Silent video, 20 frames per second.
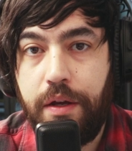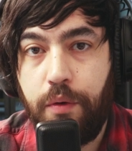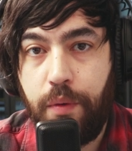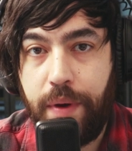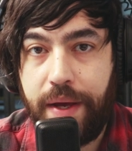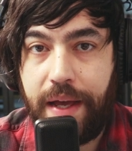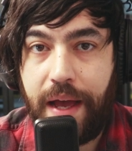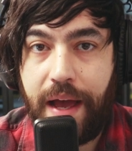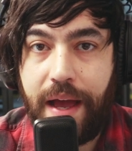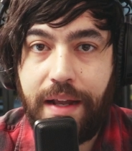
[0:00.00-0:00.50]

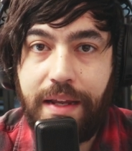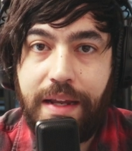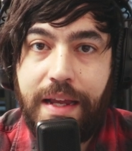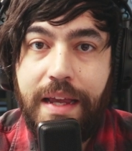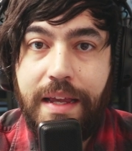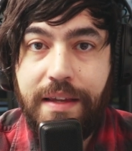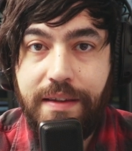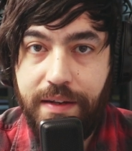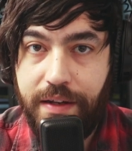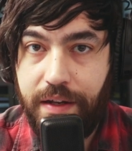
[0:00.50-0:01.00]
quick and
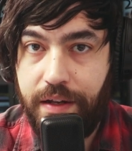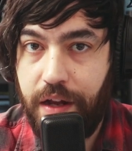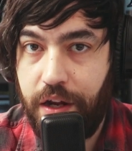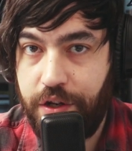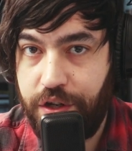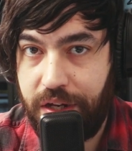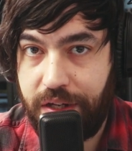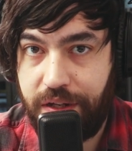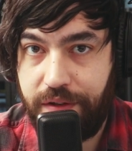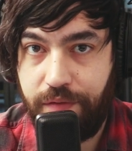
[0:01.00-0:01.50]

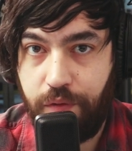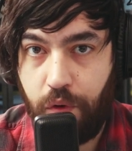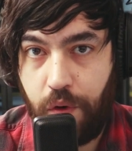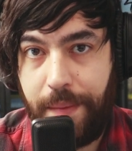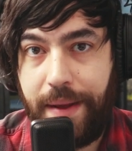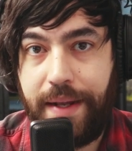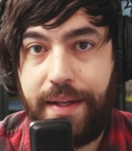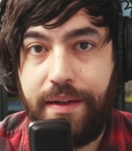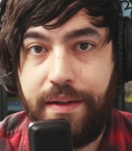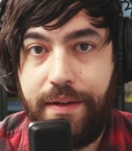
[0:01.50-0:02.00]
easy-to-digest
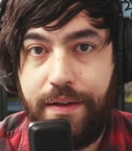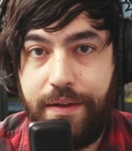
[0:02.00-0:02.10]
format.